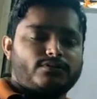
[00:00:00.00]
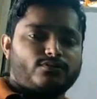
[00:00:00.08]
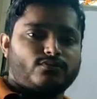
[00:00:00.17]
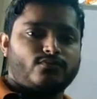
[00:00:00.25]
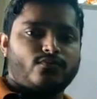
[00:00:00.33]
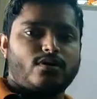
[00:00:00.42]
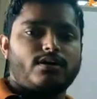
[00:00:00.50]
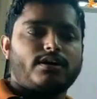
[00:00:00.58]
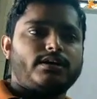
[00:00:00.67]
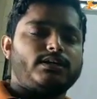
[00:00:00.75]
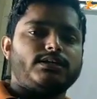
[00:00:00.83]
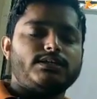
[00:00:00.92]
So, what
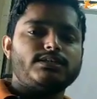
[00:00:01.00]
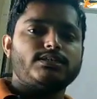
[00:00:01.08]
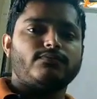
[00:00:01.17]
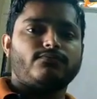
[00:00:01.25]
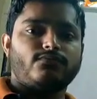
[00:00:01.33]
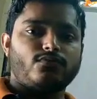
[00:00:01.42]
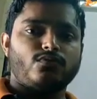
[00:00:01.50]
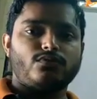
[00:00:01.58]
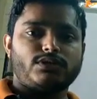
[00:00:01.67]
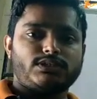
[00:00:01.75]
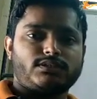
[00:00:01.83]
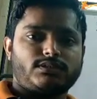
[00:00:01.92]
is a
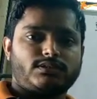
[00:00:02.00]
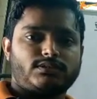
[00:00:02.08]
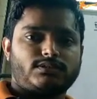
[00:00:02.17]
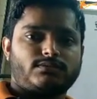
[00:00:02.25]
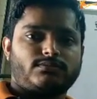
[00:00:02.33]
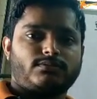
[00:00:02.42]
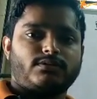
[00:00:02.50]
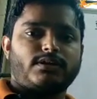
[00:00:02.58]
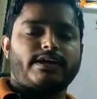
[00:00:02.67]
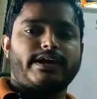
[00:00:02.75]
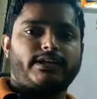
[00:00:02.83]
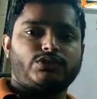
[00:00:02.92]
force
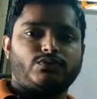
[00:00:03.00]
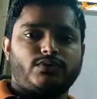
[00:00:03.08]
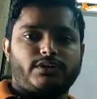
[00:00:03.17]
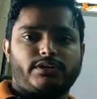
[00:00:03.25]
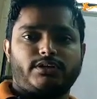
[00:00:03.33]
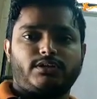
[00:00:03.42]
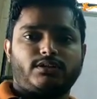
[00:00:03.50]
actually?